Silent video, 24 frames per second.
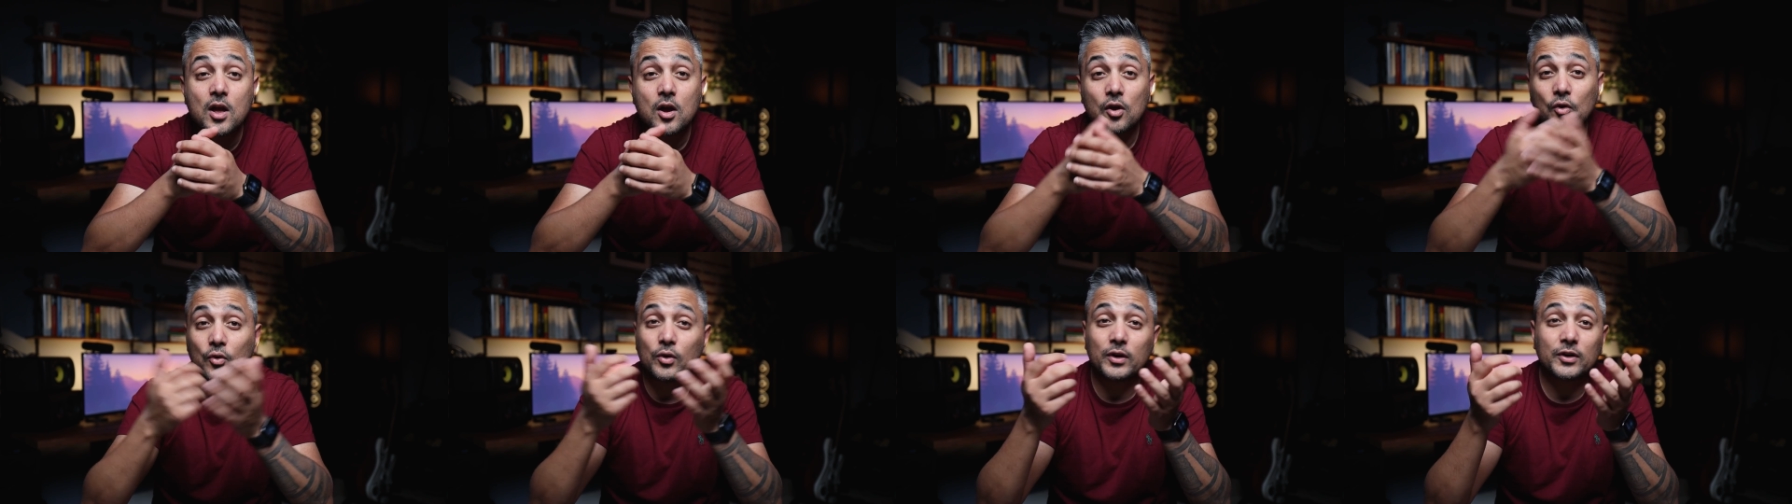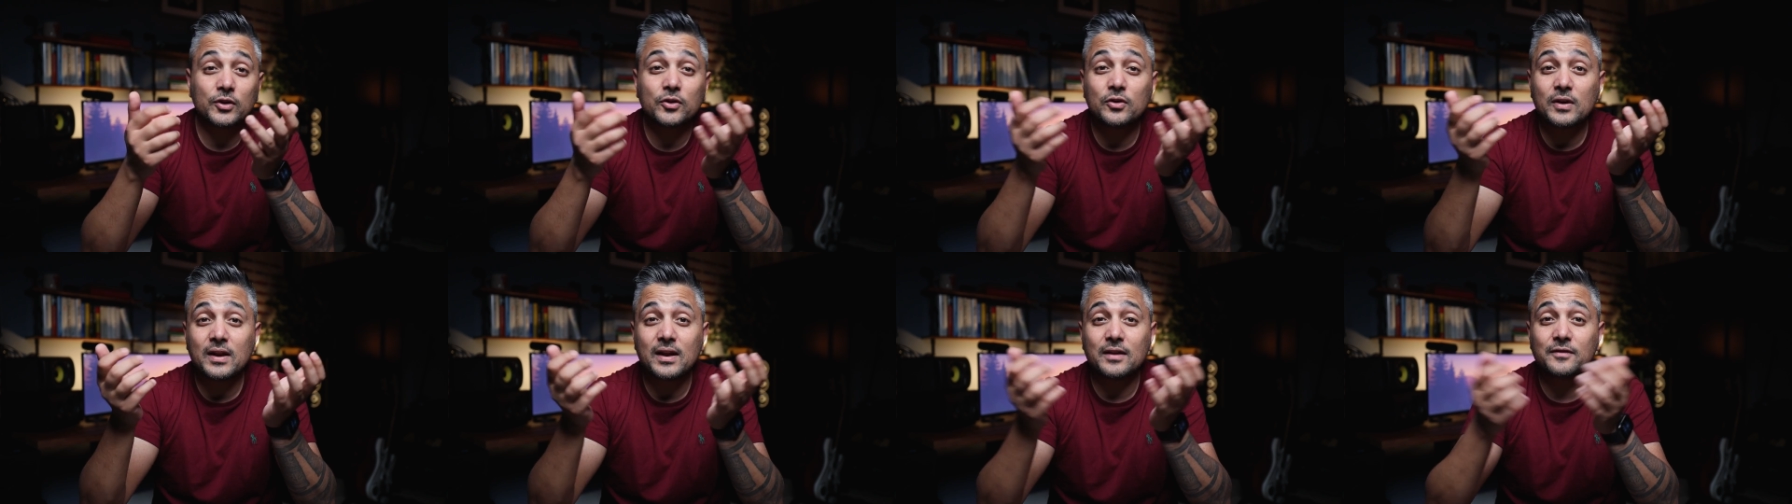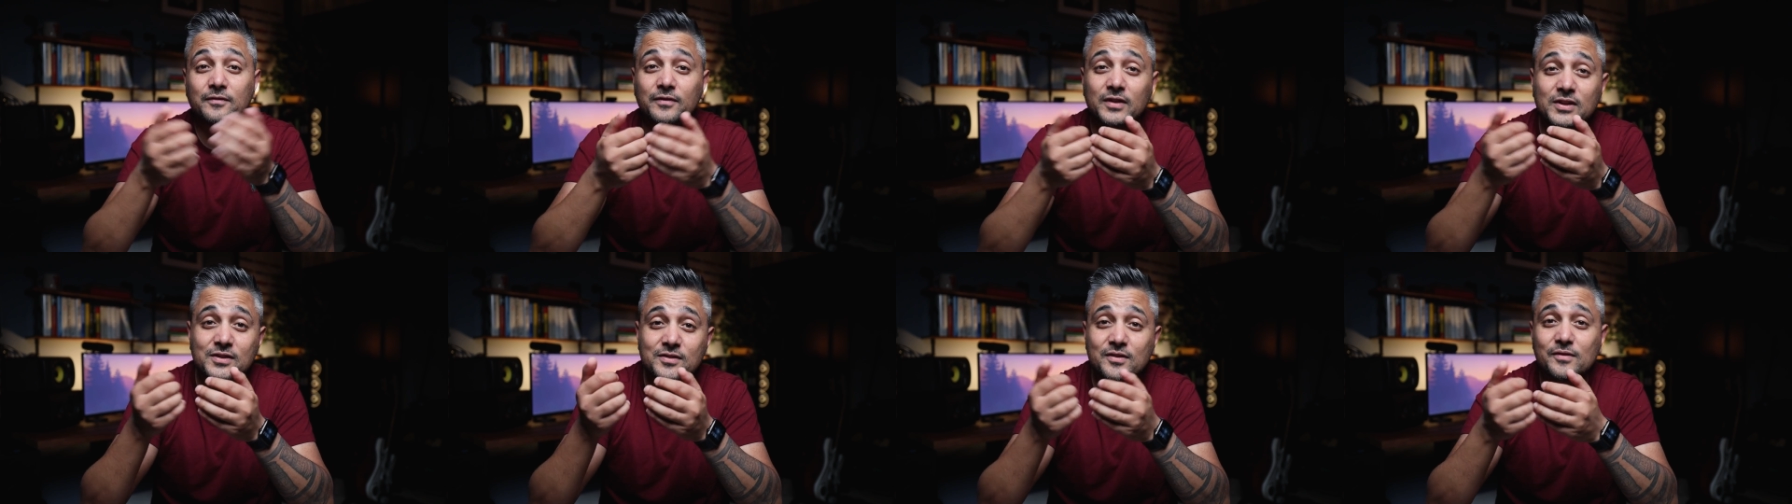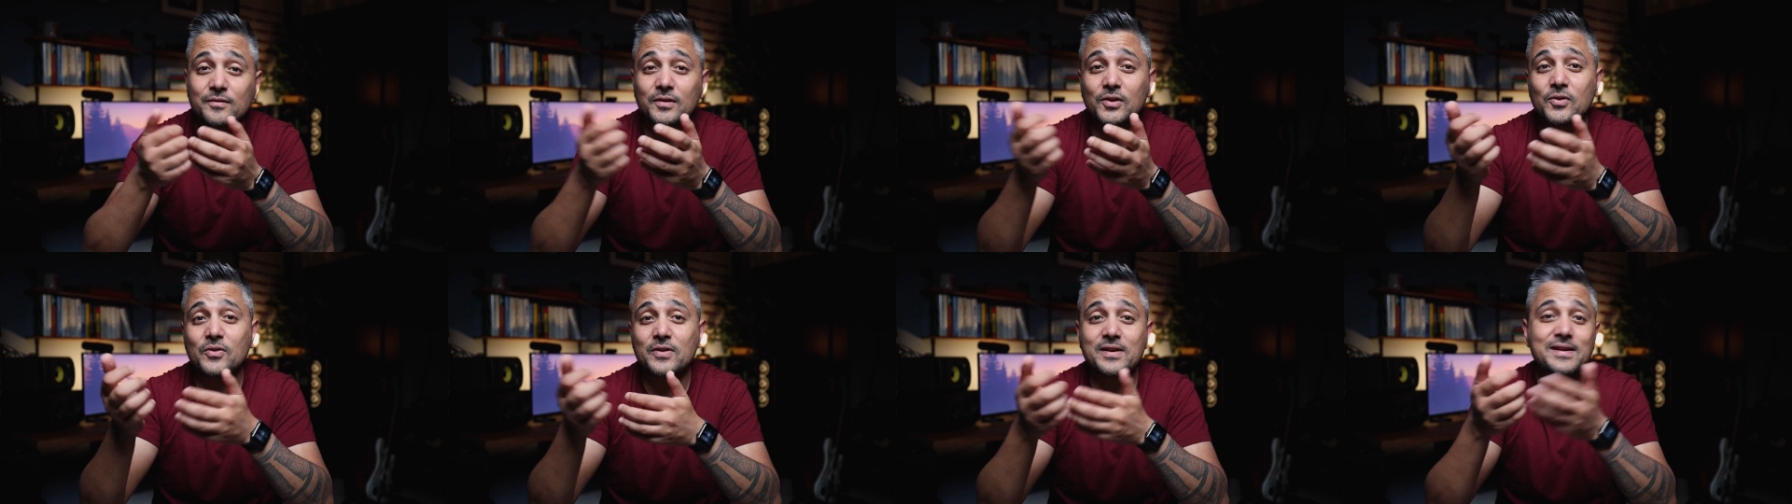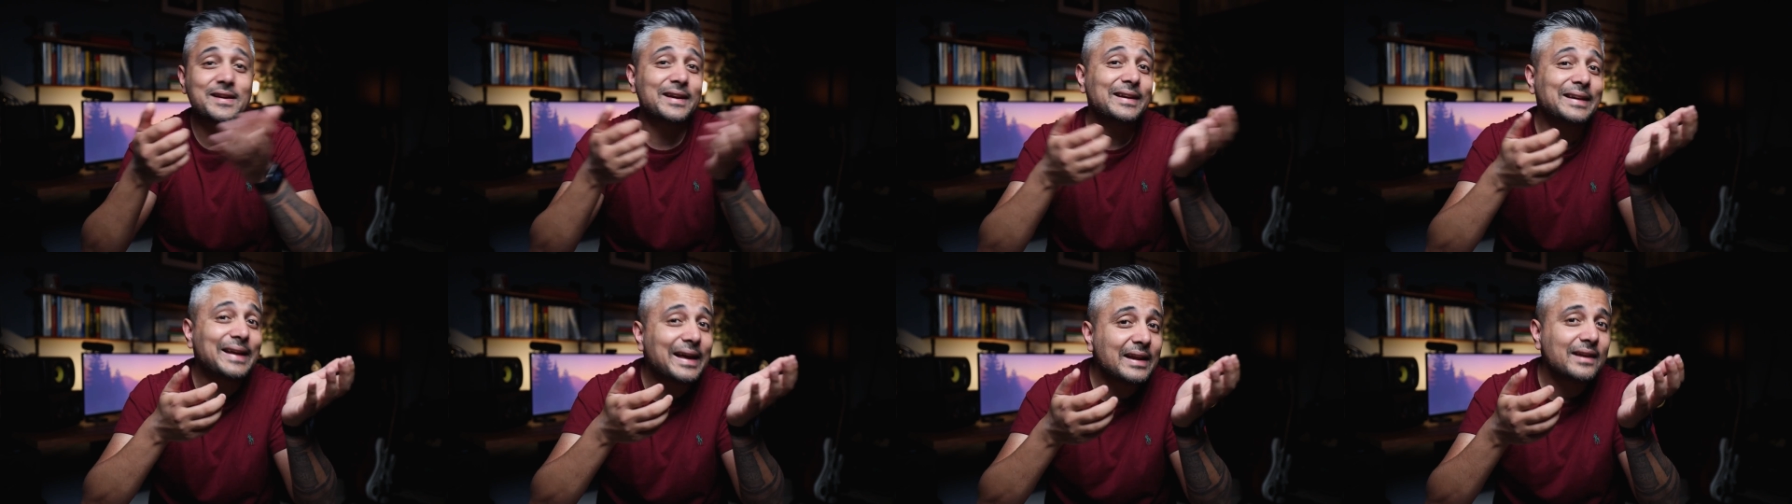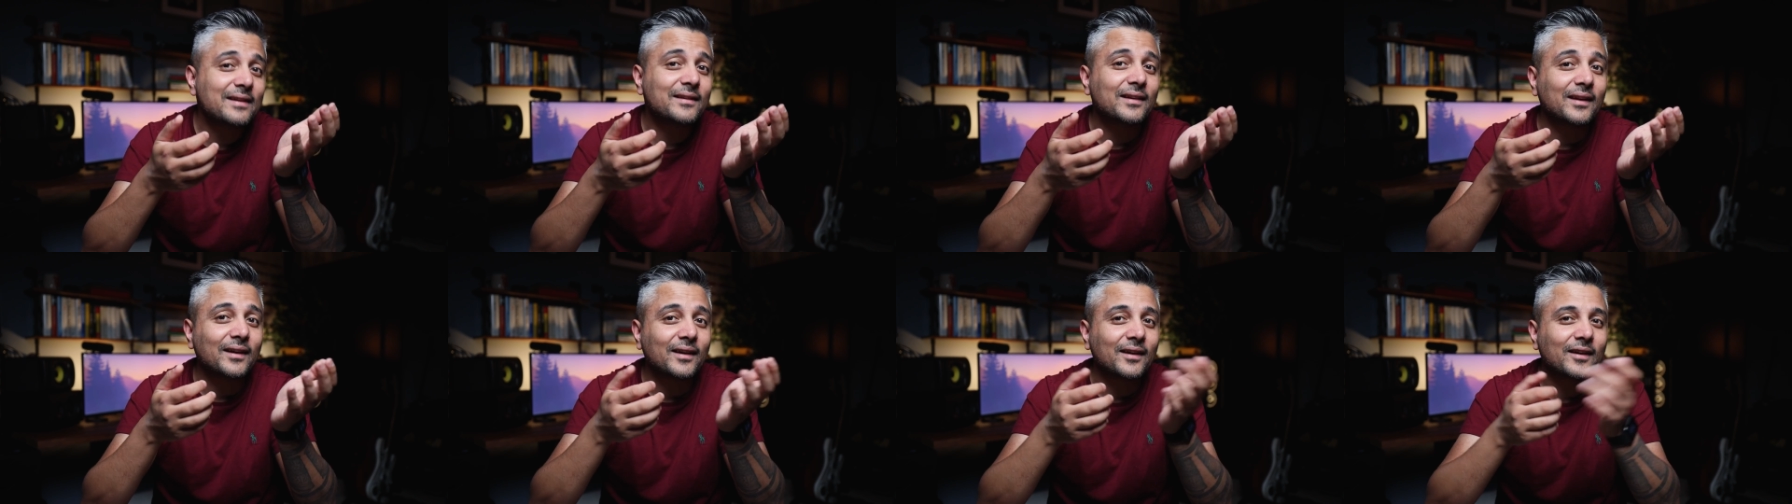or good at video recording and
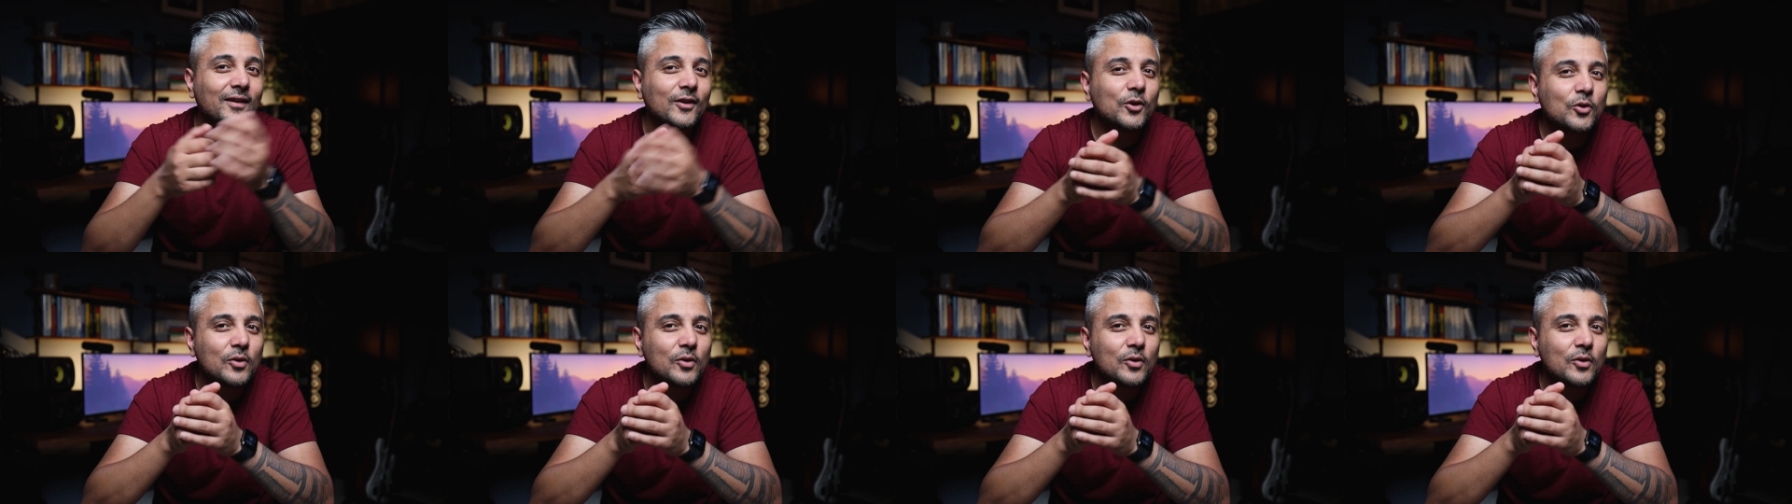editing,